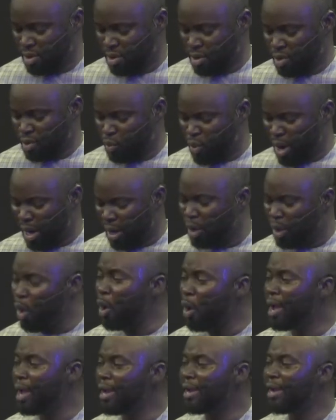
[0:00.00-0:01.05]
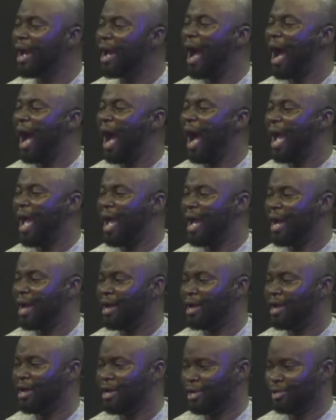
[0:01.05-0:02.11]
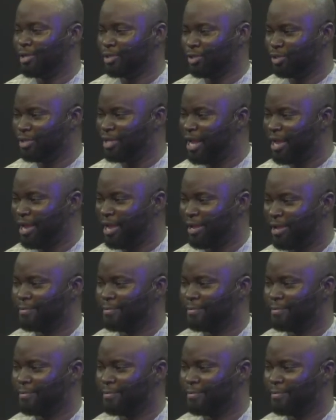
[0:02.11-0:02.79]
We're going higher today.